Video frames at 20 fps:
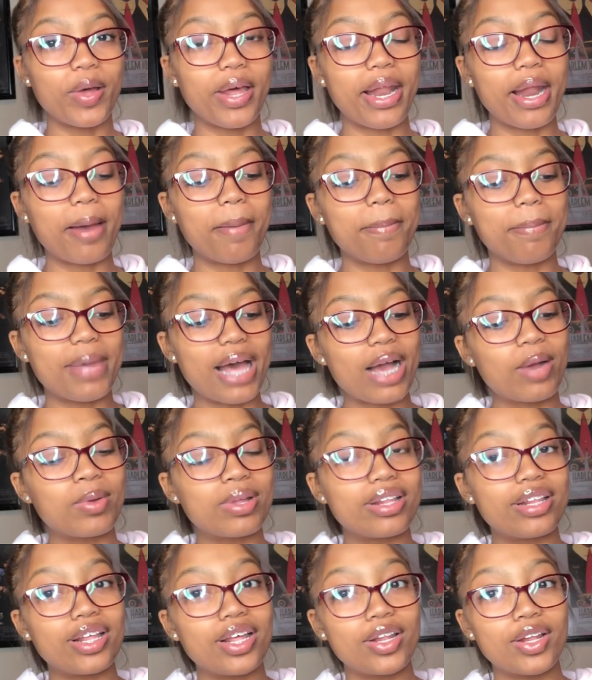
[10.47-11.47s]
and I'm back
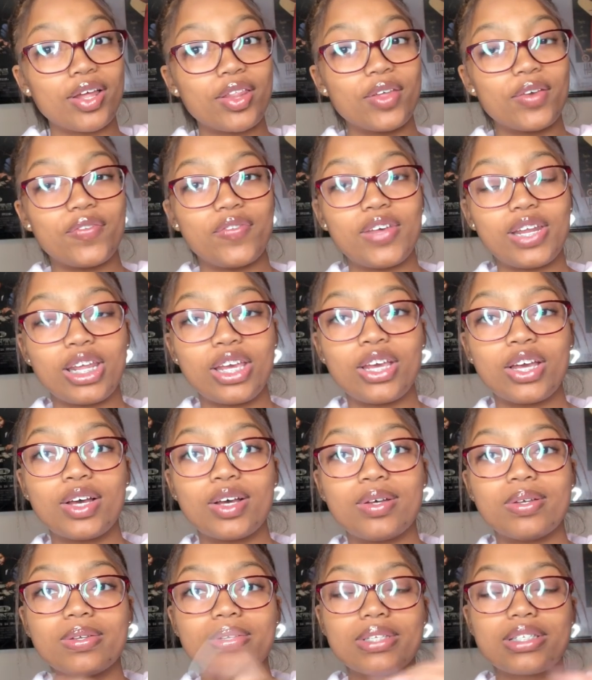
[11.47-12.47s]
with another
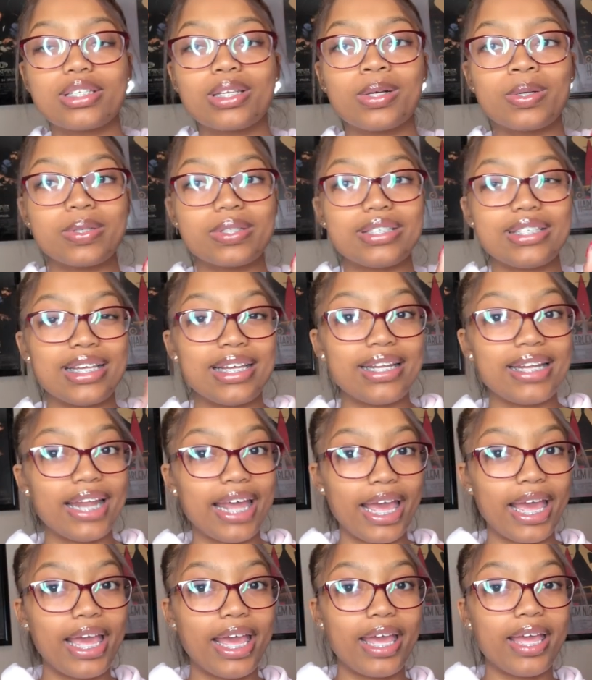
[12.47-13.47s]
video. So
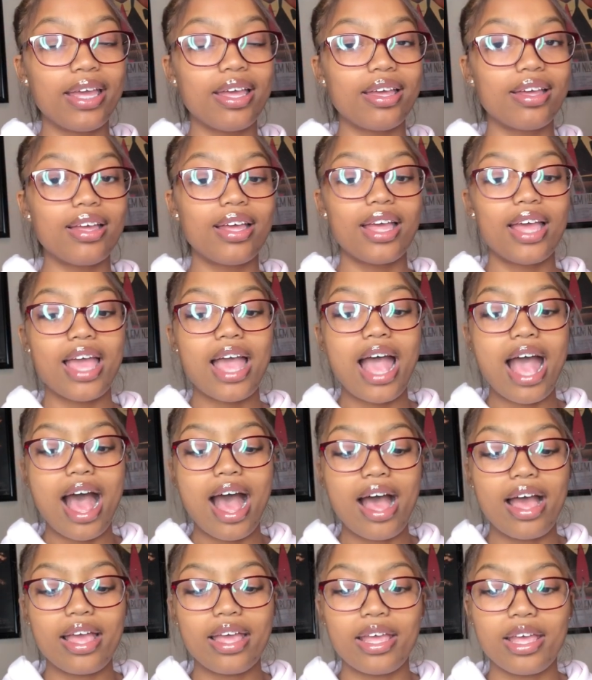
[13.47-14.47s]
today
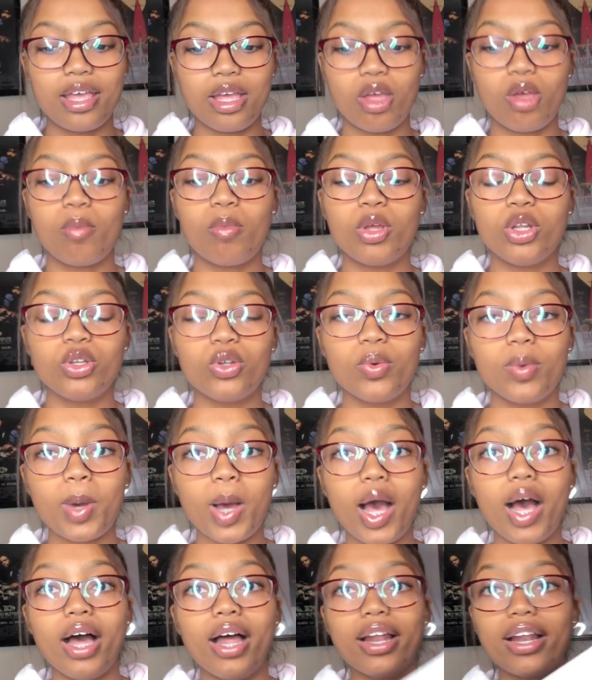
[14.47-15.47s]
I am doing
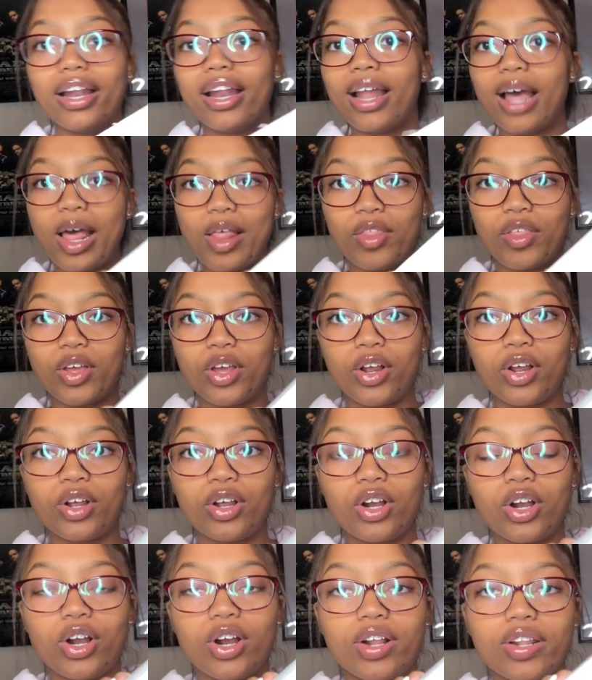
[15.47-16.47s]
another
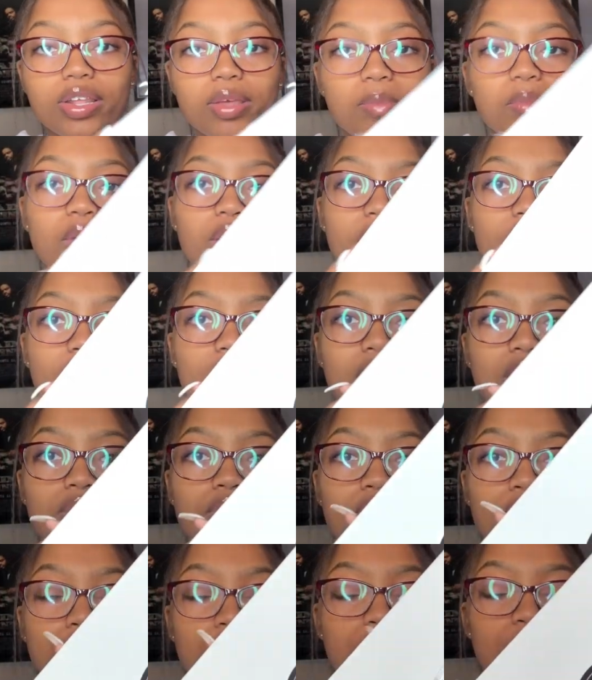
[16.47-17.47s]
Curly Me hair
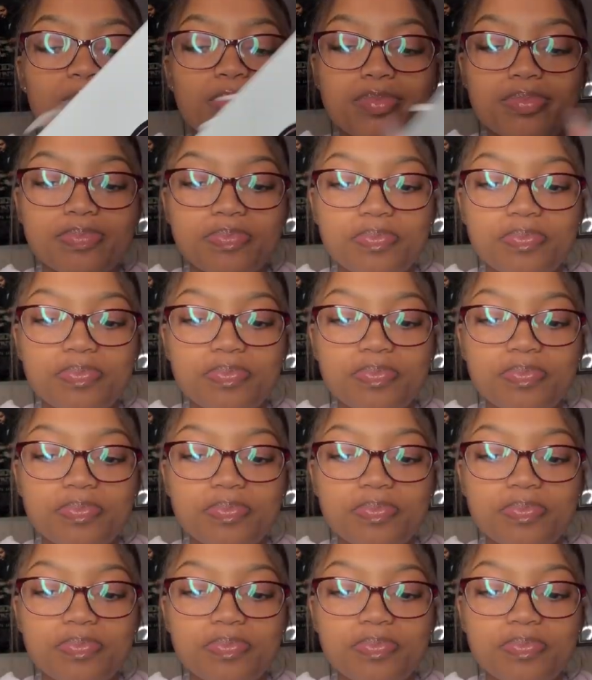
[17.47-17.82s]
review.